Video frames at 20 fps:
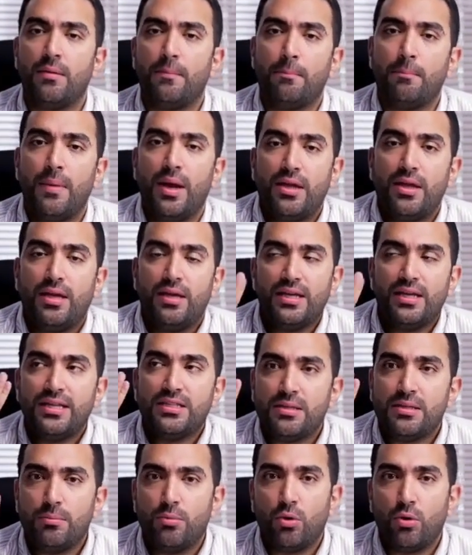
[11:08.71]
Budgeting
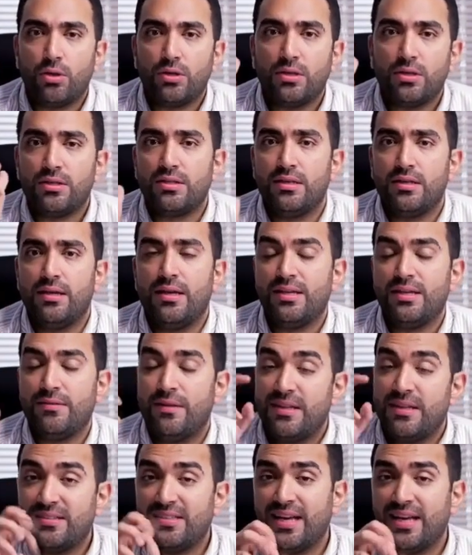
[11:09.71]
is important,
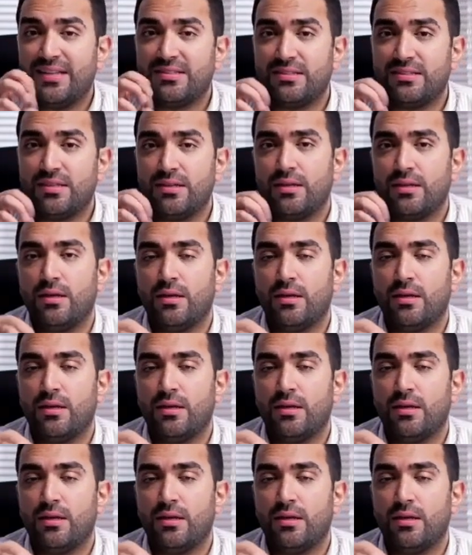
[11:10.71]
even the test.